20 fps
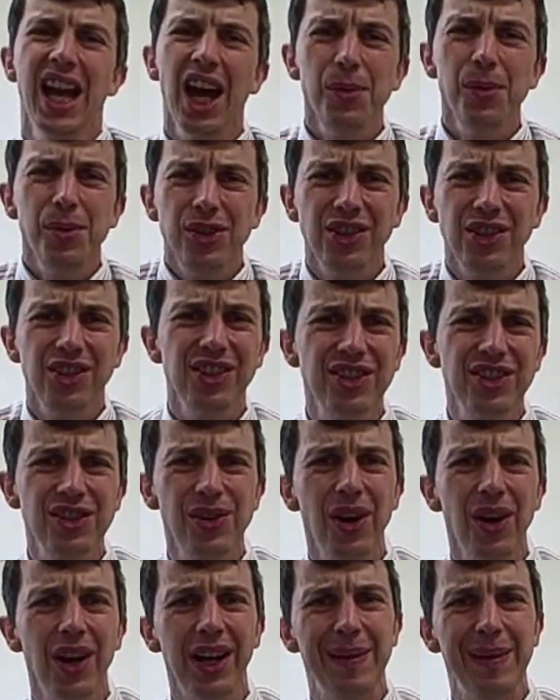How would you
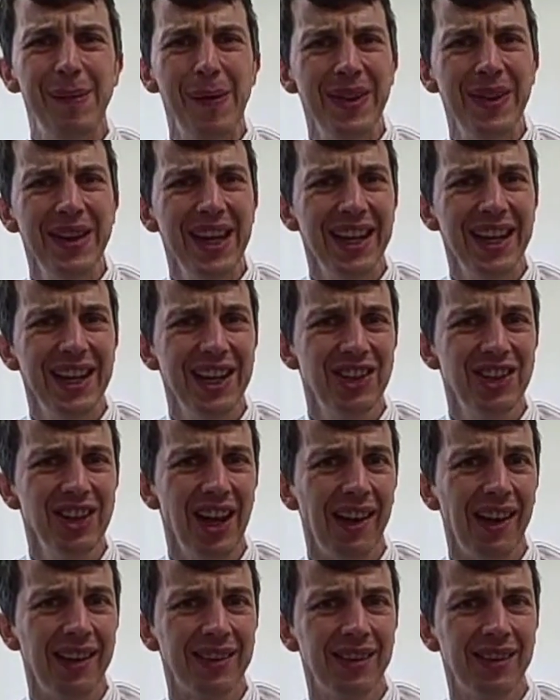describe the
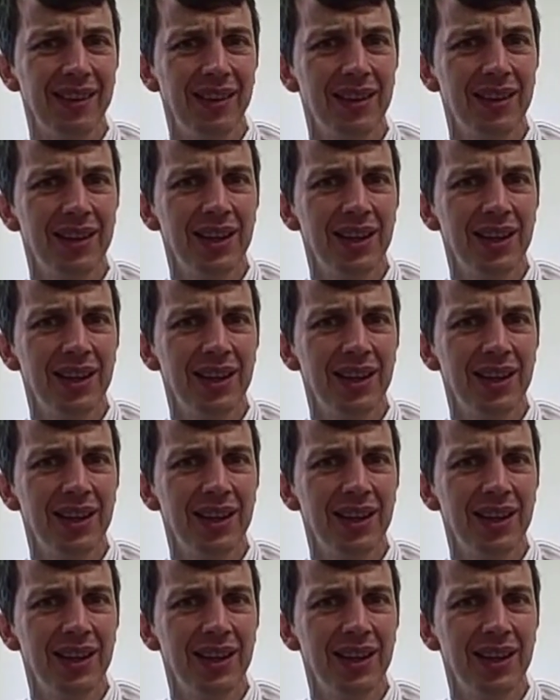NHS?